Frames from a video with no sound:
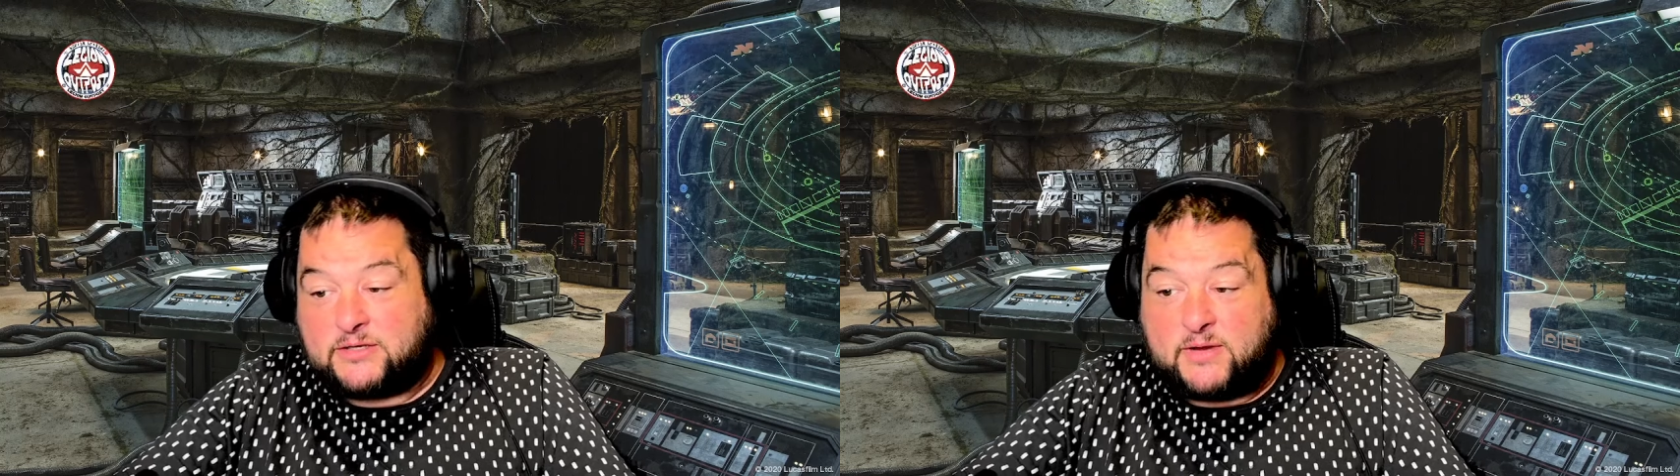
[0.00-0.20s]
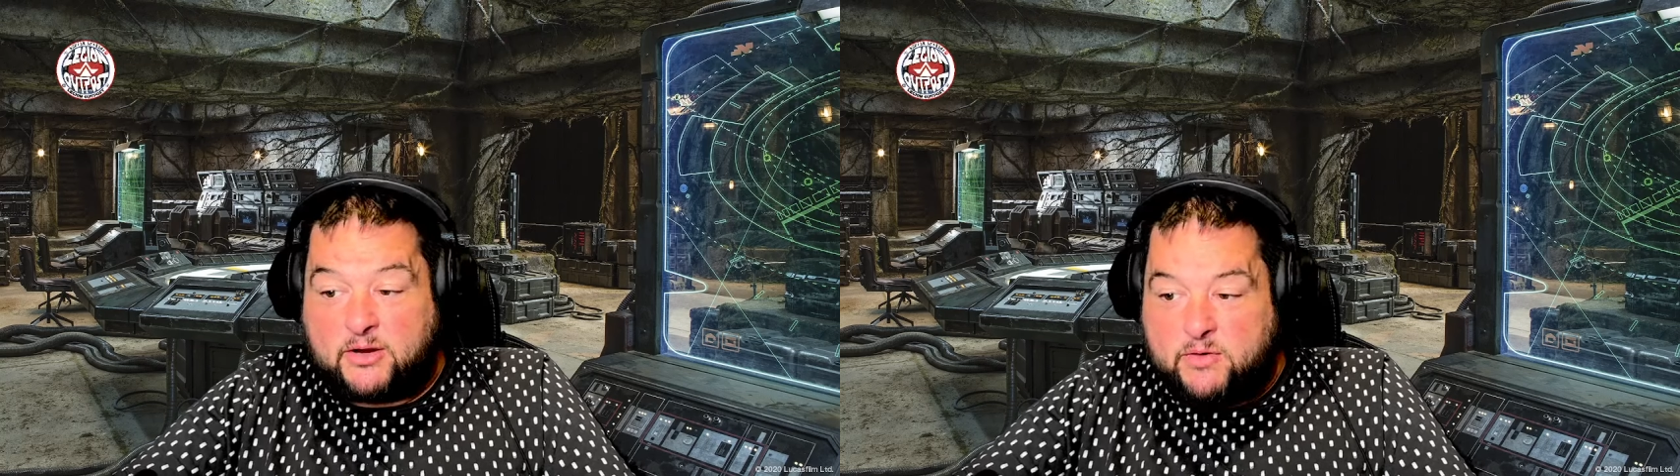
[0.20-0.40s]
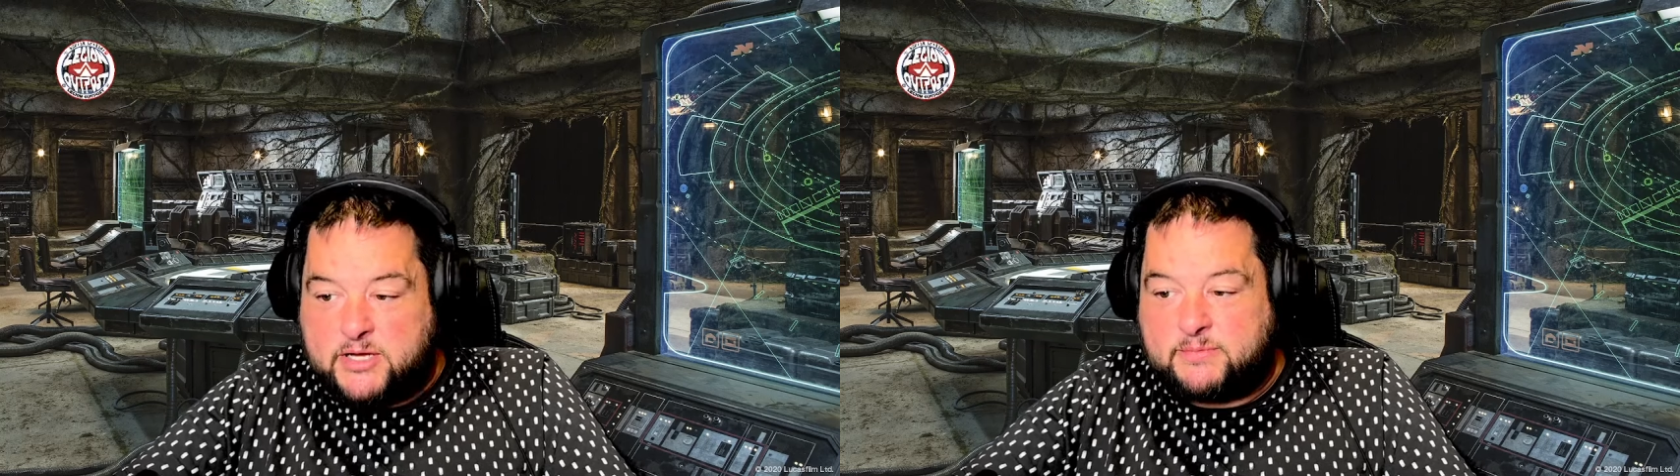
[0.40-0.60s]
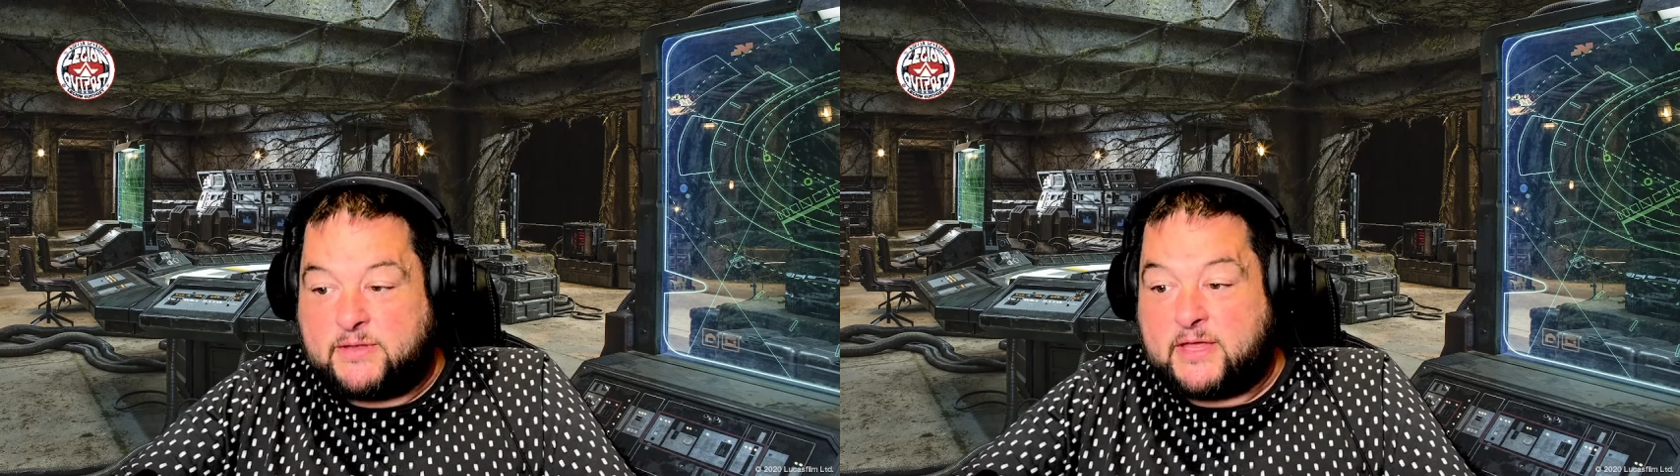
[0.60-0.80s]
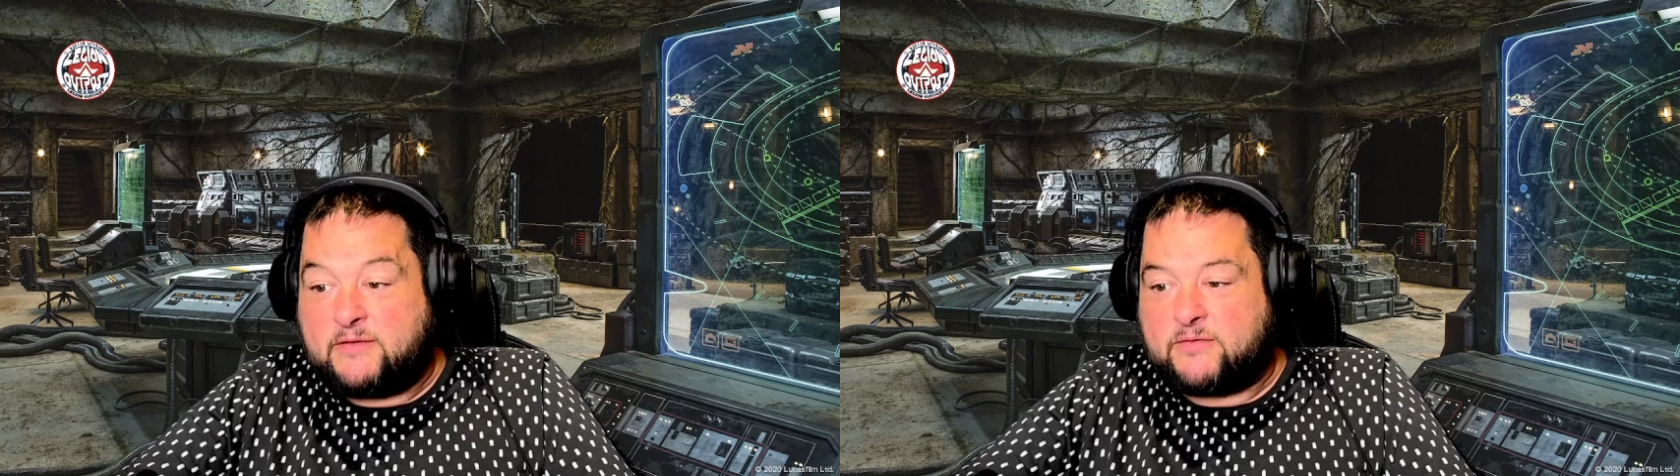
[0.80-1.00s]
So I grease my
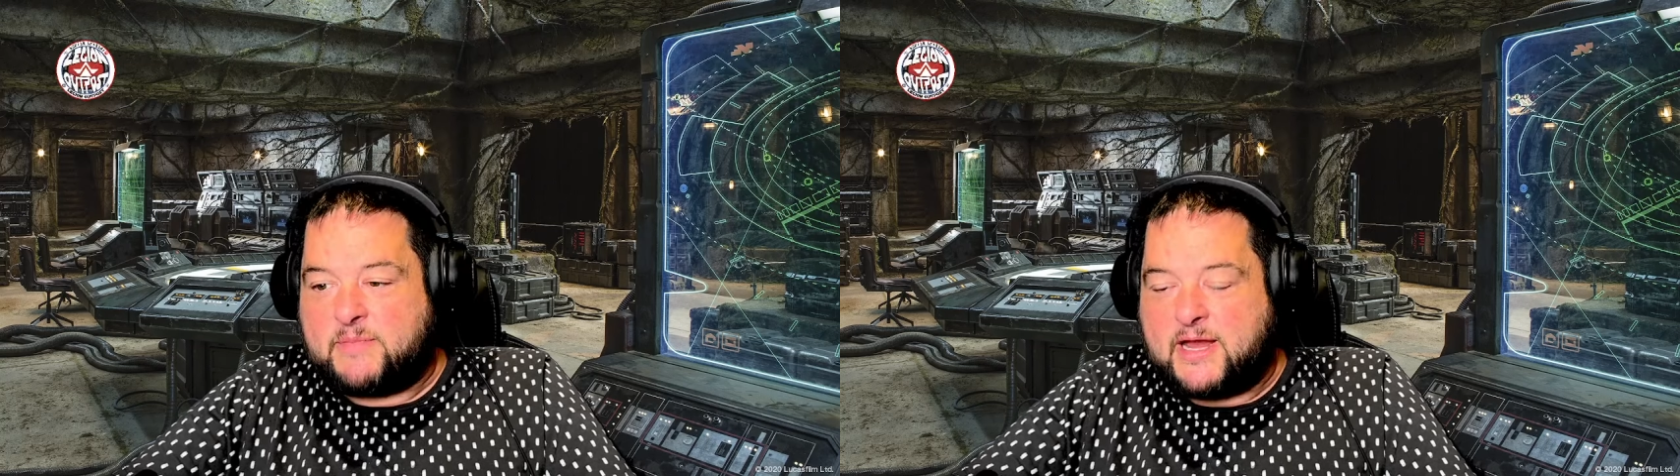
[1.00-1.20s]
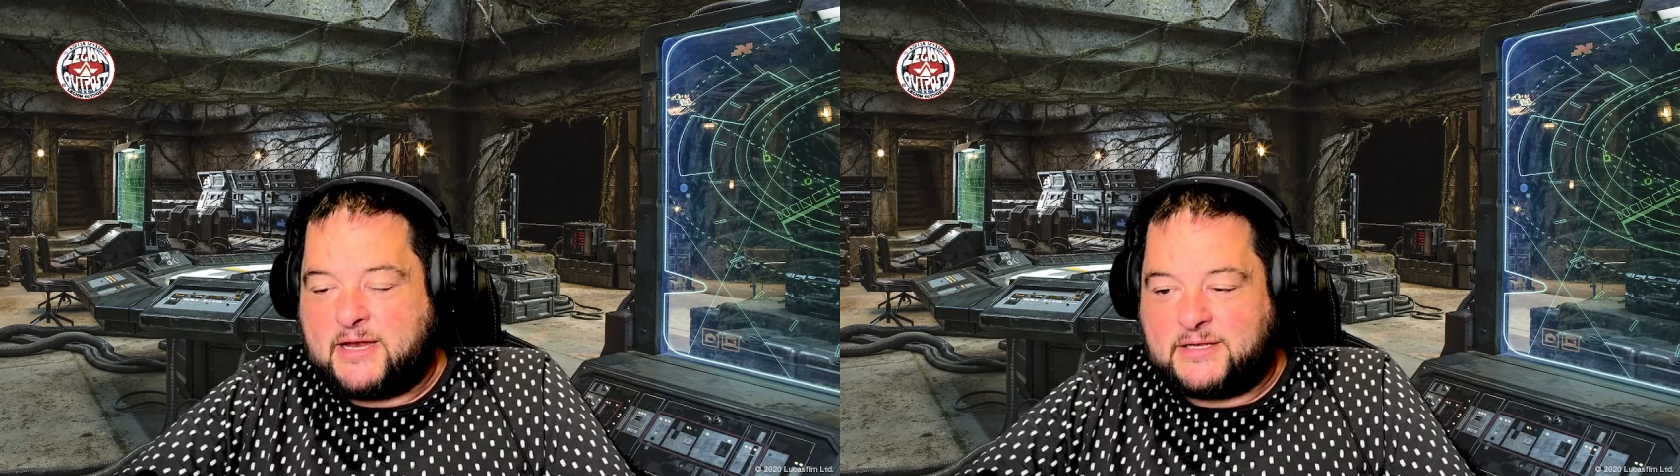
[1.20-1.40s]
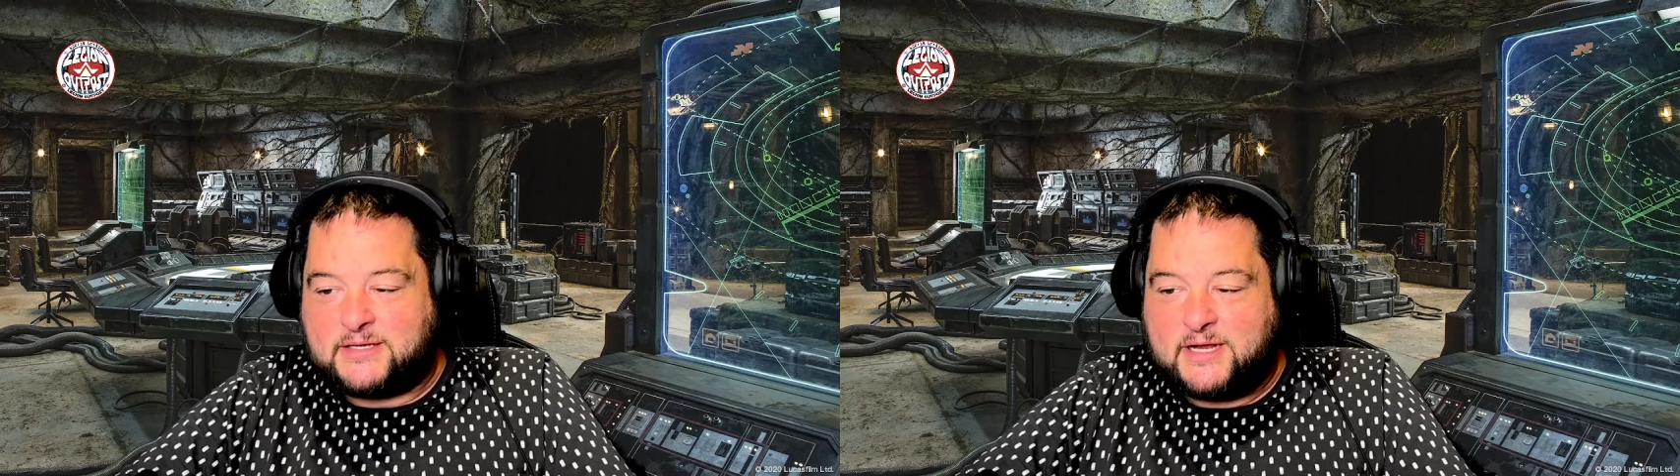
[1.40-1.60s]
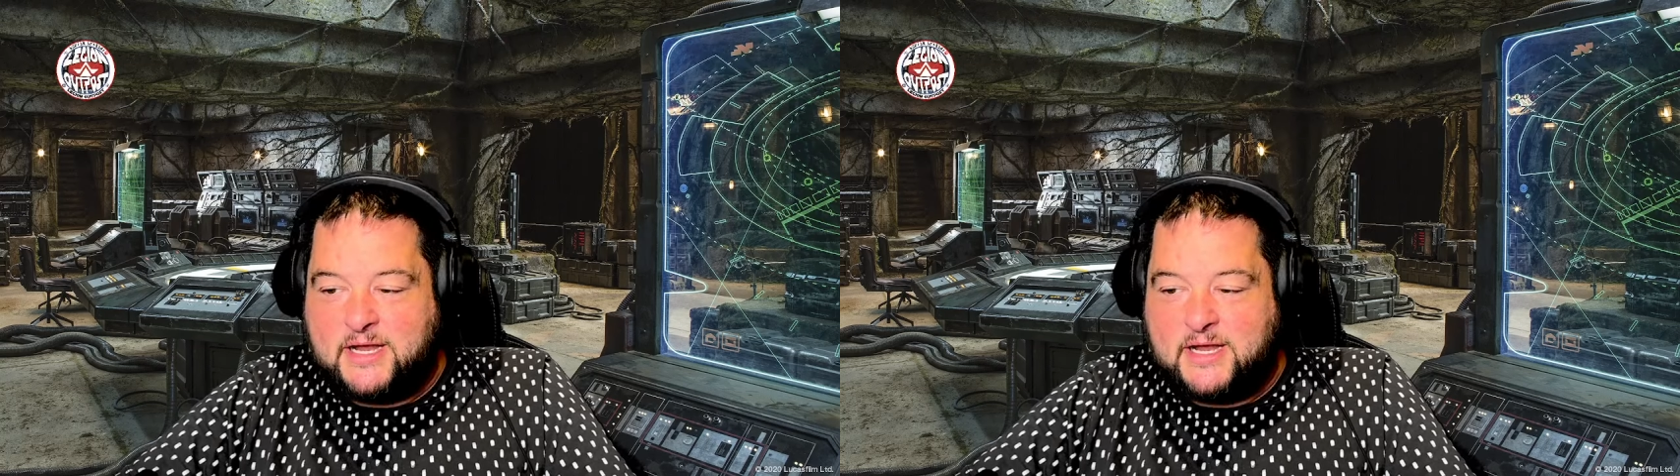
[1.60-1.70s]
thing for maintenance,